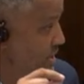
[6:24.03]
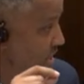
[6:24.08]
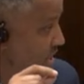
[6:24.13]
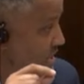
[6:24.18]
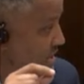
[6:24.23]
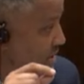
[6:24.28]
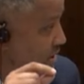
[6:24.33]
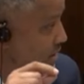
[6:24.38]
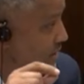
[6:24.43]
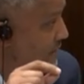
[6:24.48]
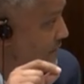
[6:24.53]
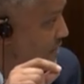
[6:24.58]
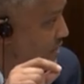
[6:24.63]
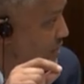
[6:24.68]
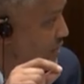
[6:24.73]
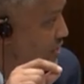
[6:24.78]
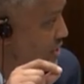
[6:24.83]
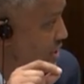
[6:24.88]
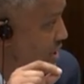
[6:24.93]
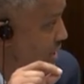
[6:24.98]
Was he still a
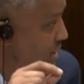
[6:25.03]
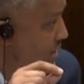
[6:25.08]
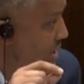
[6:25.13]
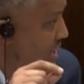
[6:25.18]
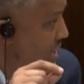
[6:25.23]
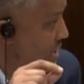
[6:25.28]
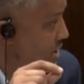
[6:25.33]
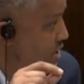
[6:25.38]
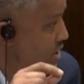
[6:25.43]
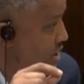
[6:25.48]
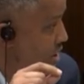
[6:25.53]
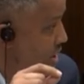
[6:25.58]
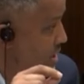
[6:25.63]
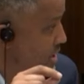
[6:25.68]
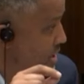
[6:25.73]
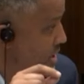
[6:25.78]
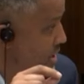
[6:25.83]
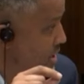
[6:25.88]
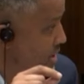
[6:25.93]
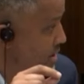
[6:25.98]
fiduciary
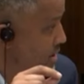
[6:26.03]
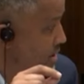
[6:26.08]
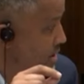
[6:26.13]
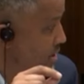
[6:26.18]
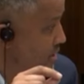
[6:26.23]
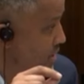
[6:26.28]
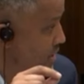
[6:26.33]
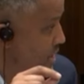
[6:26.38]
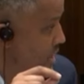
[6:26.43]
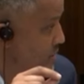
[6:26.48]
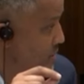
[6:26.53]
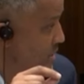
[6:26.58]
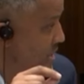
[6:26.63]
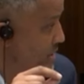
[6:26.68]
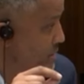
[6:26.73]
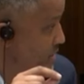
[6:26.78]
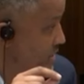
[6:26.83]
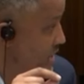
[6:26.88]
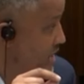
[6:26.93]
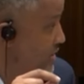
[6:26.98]
on the
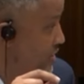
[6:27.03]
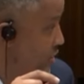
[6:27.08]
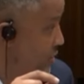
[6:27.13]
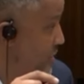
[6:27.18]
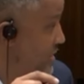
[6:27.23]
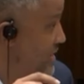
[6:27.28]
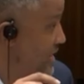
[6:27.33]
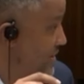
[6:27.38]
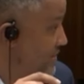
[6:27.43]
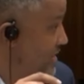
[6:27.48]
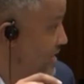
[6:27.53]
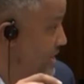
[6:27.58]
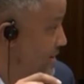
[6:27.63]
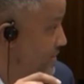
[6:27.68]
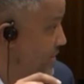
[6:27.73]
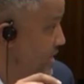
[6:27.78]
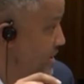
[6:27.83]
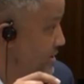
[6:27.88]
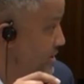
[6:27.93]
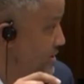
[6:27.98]
company? Was he still receiving
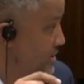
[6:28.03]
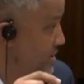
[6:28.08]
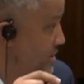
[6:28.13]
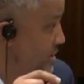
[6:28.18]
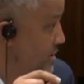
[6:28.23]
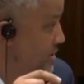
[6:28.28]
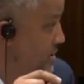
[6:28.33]
dividends?